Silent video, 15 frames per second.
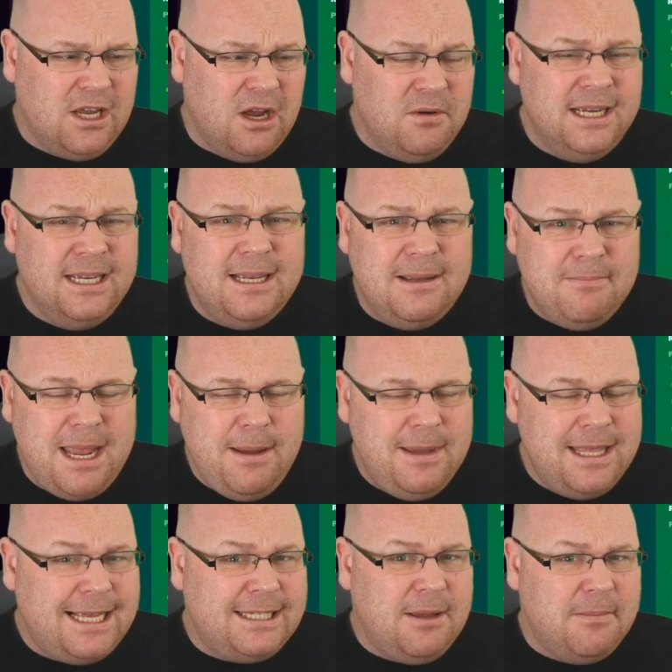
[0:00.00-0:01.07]
So maybe
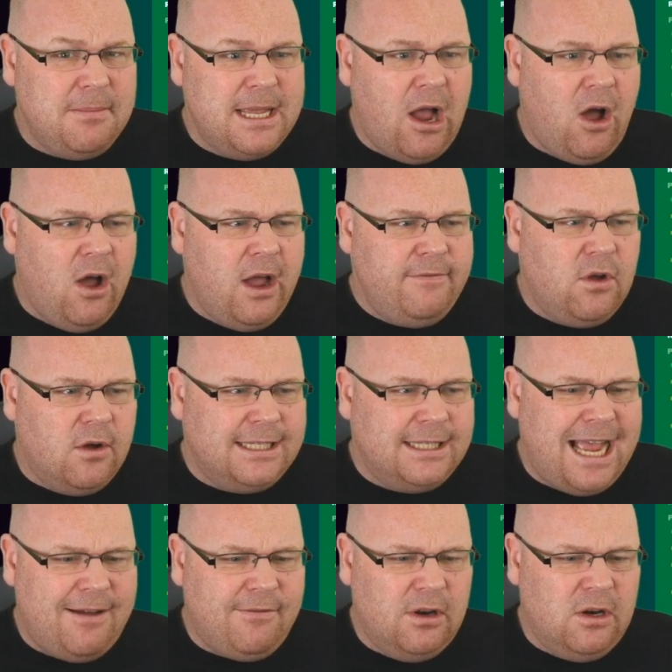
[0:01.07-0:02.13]
that's something I've got
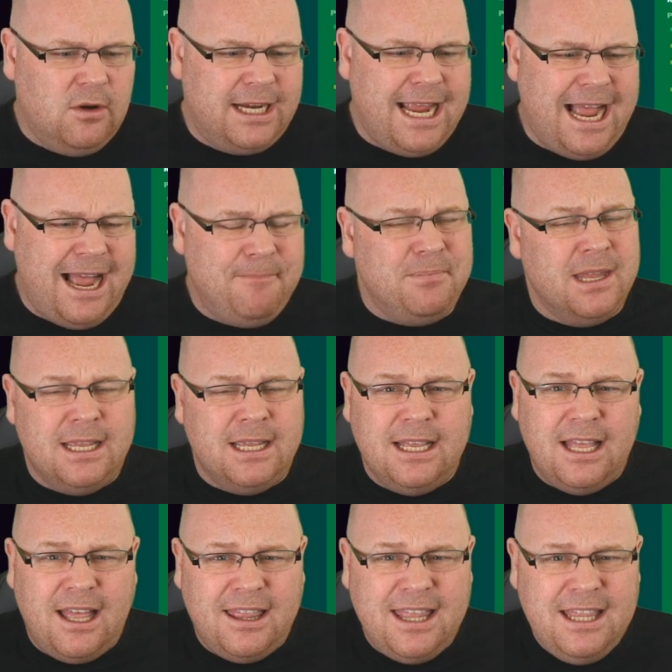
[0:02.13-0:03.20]
to have a look at. And
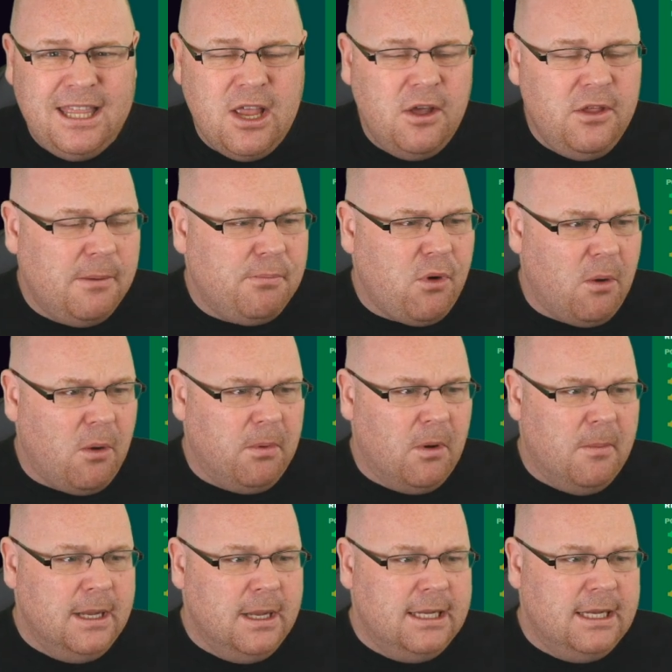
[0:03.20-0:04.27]
I think the other
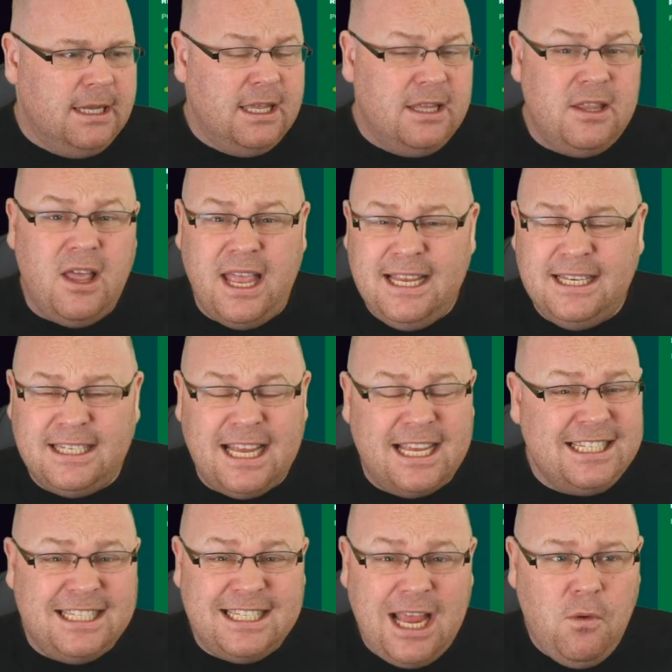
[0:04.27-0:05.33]
problem that is
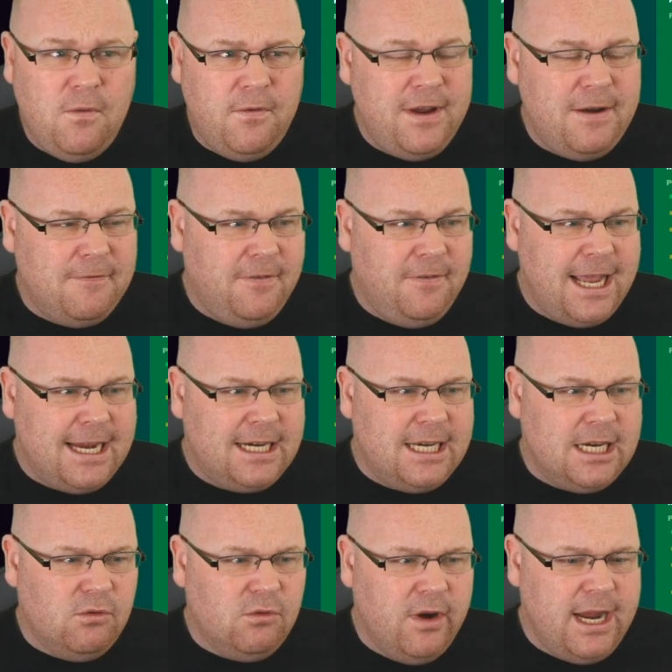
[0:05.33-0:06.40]

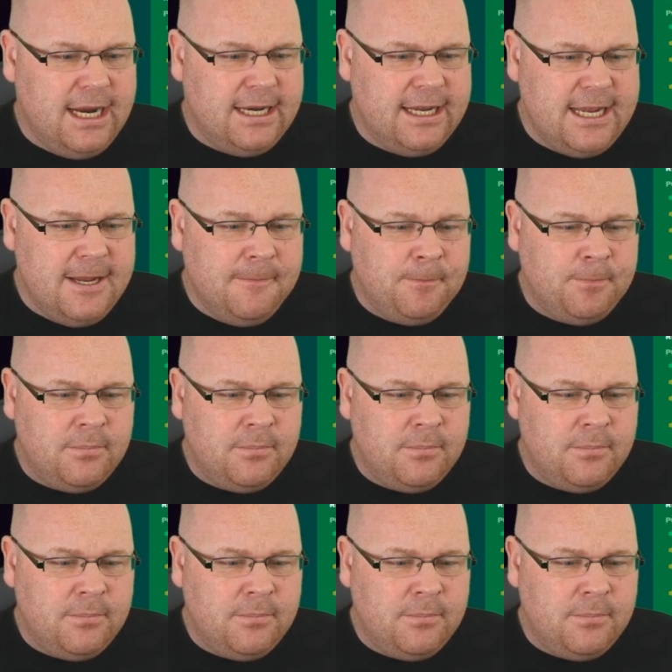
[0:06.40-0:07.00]
self-inflicted, really,